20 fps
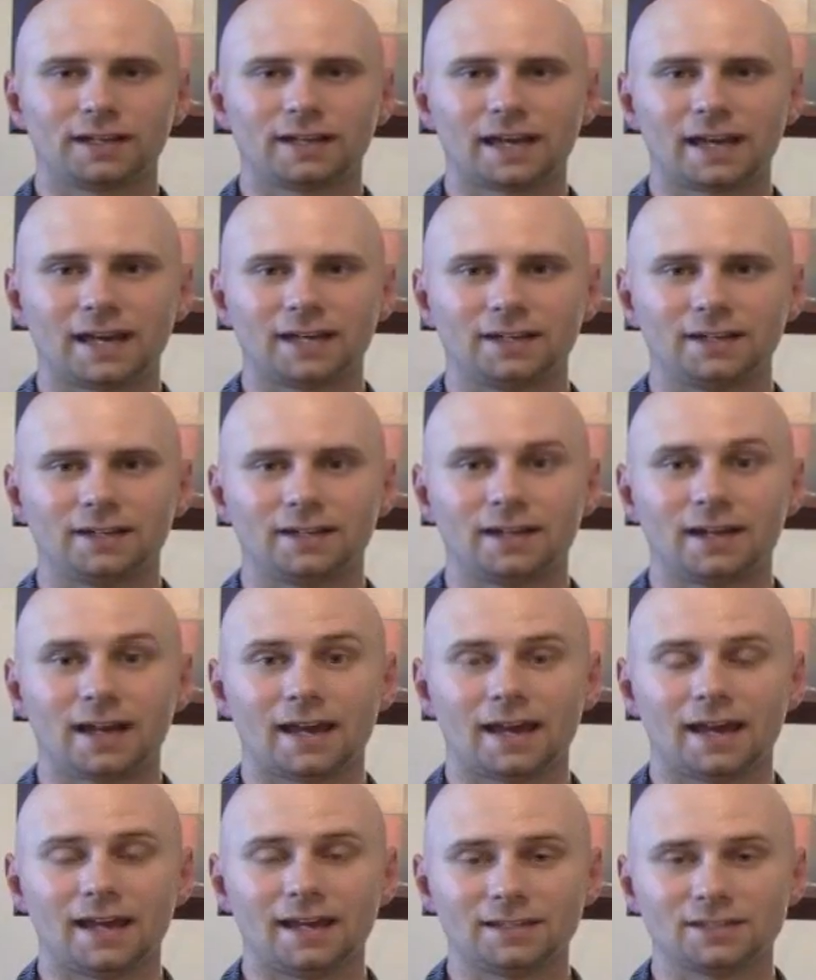Canon
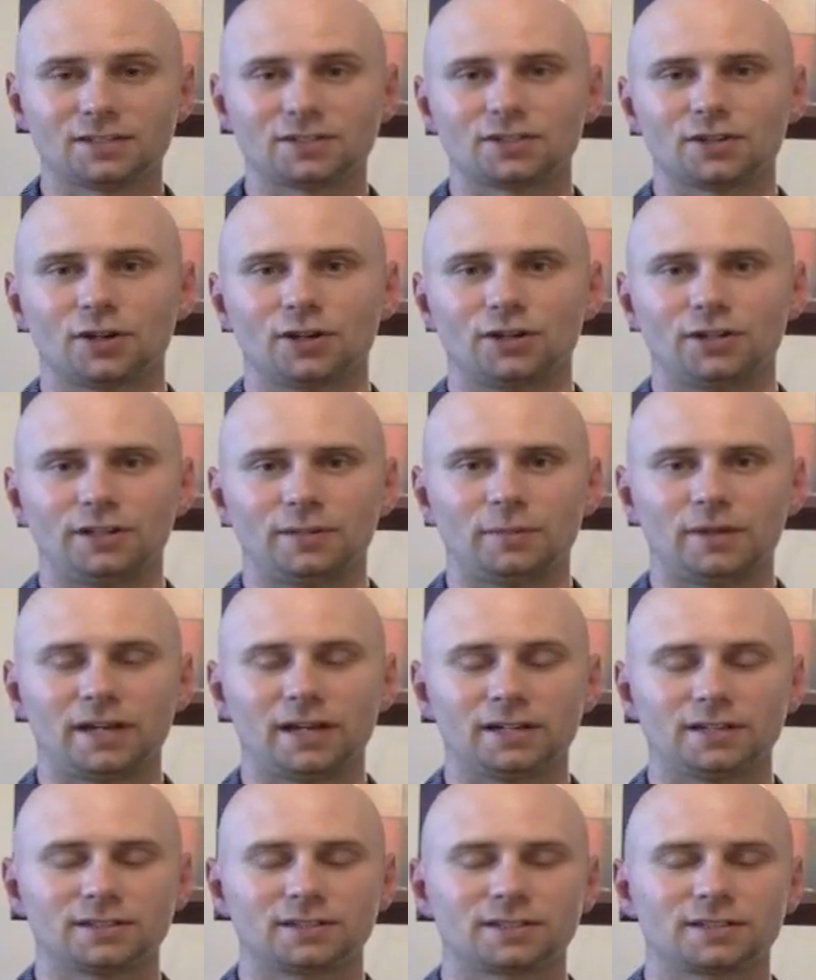and Sony
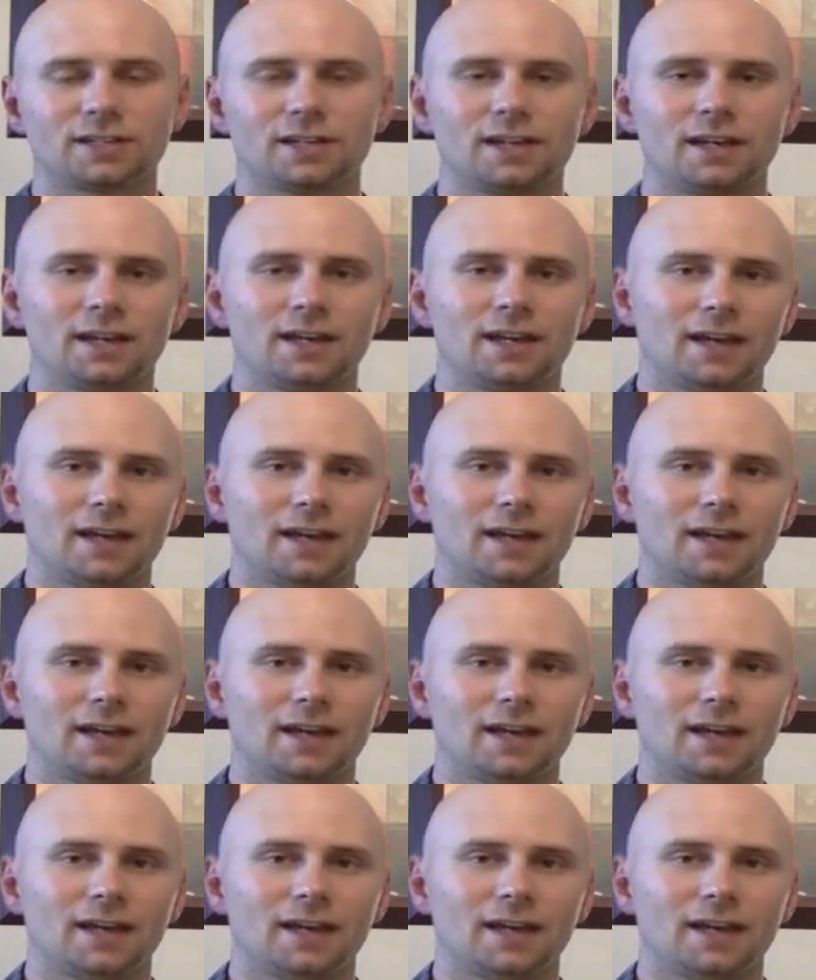mounts.